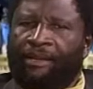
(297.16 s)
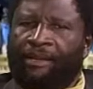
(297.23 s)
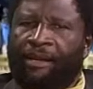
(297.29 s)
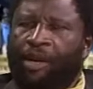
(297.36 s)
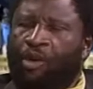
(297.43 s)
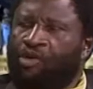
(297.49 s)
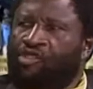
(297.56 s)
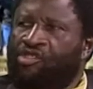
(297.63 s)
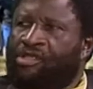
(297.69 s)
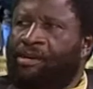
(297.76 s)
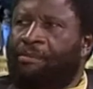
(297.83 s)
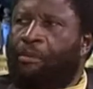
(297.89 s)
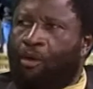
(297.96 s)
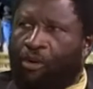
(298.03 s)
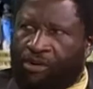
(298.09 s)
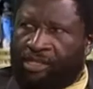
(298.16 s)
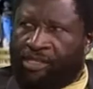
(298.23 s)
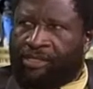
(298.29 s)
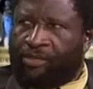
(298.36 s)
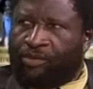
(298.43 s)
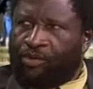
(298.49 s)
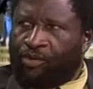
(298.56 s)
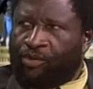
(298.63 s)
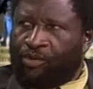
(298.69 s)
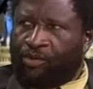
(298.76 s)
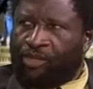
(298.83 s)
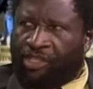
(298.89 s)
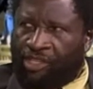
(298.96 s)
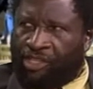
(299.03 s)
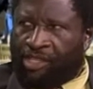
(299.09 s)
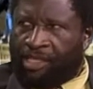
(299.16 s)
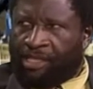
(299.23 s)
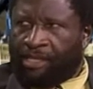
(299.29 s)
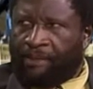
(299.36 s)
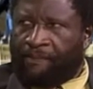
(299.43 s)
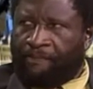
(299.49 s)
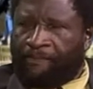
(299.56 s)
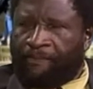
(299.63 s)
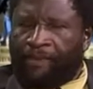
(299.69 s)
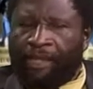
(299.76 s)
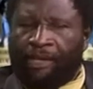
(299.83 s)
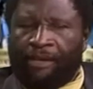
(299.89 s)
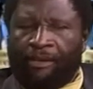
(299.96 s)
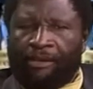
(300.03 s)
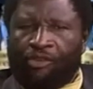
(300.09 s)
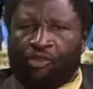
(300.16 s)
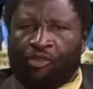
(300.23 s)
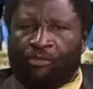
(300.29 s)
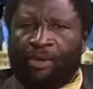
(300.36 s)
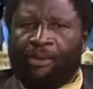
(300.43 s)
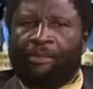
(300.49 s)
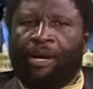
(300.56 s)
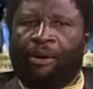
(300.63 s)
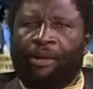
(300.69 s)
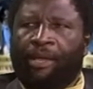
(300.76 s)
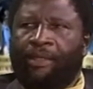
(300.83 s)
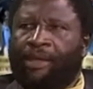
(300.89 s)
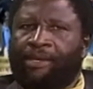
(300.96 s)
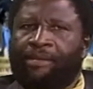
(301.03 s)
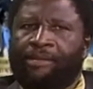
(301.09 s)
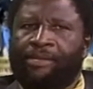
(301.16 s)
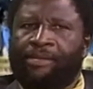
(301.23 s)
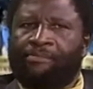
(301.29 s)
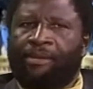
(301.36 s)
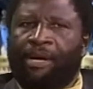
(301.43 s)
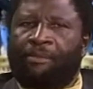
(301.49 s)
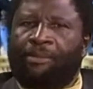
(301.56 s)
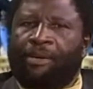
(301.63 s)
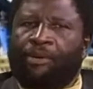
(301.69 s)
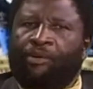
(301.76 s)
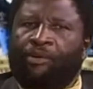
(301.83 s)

close support to each teacher. You may be aware that in Zimbabwe